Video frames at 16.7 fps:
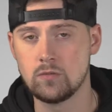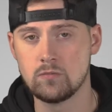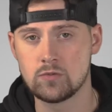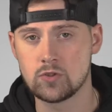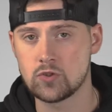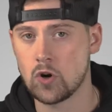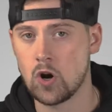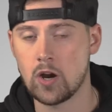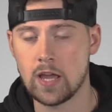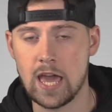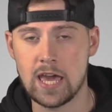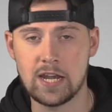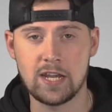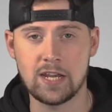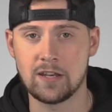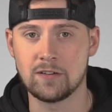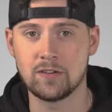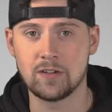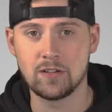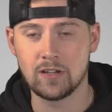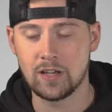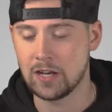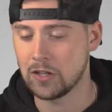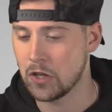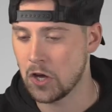strong headed and,
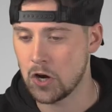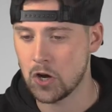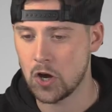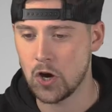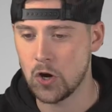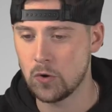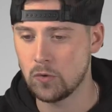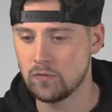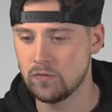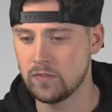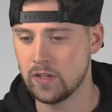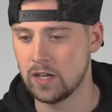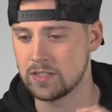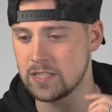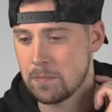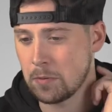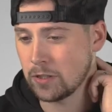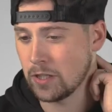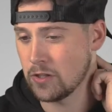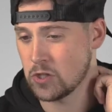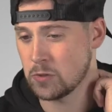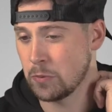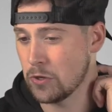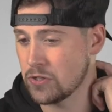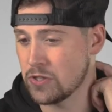and gung ho. Uh, typically,
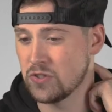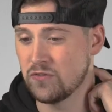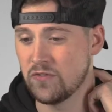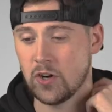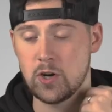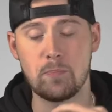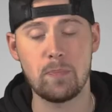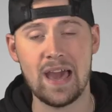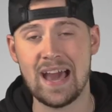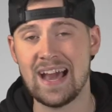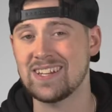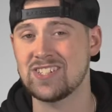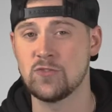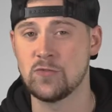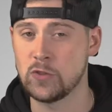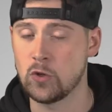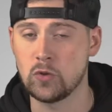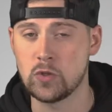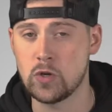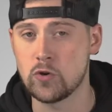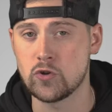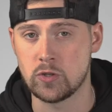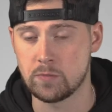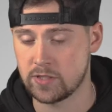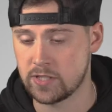this person is very passive in their
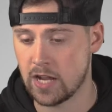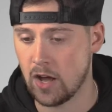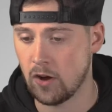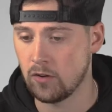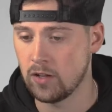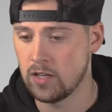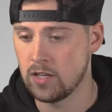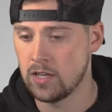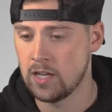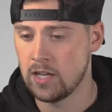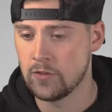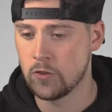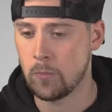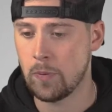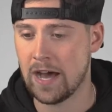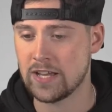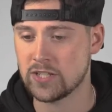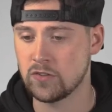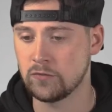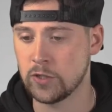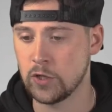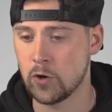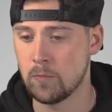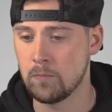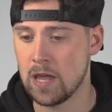leadership style. The passive
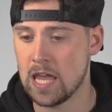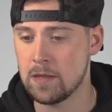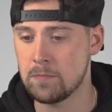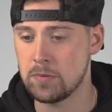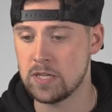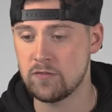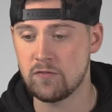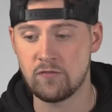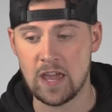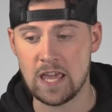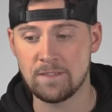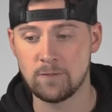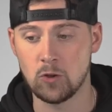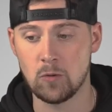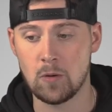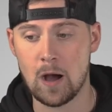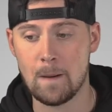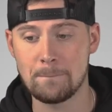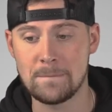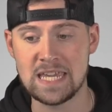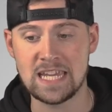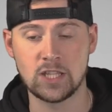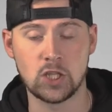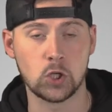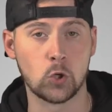leader may be faithful about
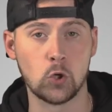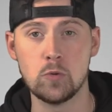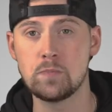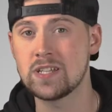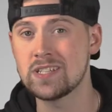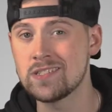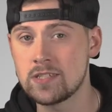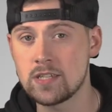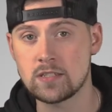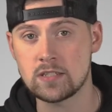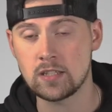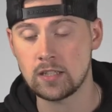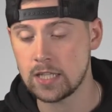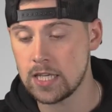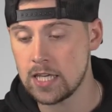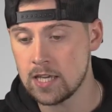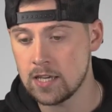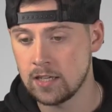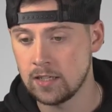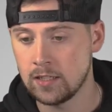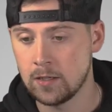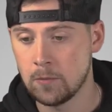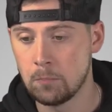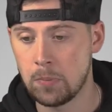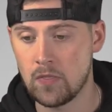being in the group consistently,
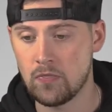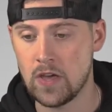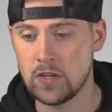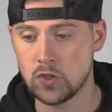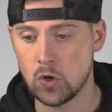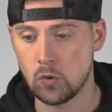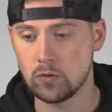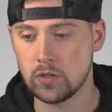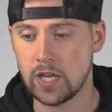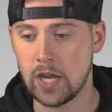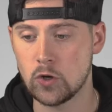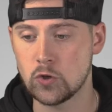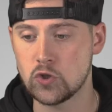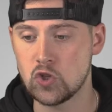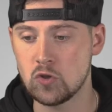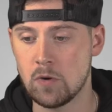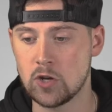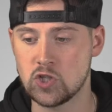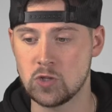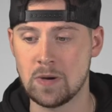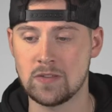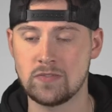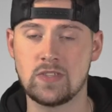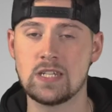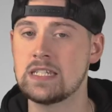but they don't care too much
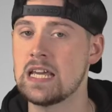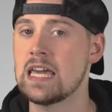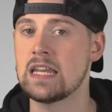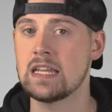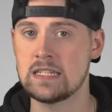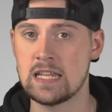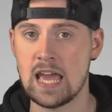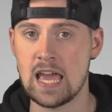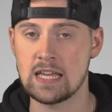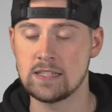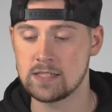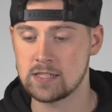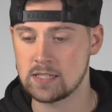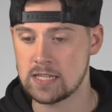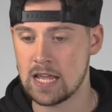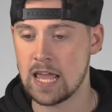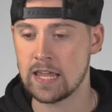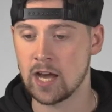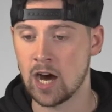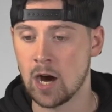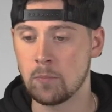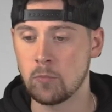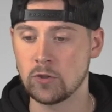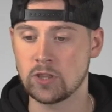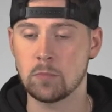about the day to day and staying
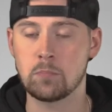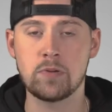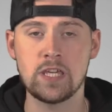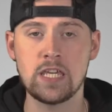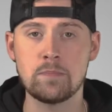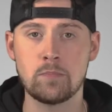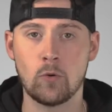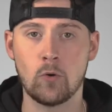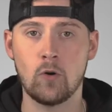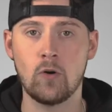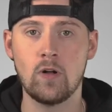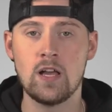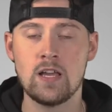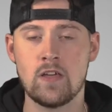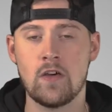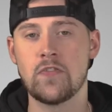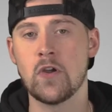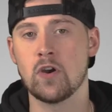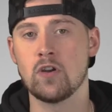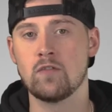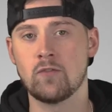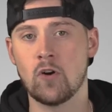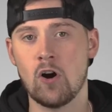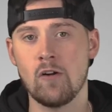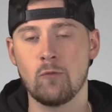up with the people that they're
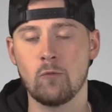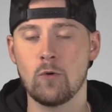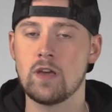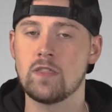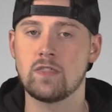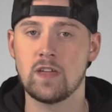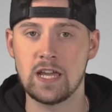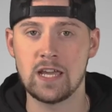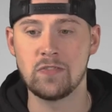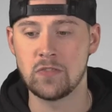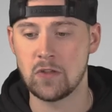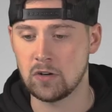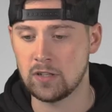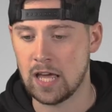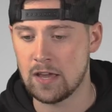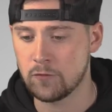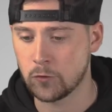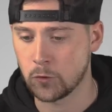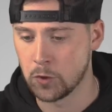involved with in their life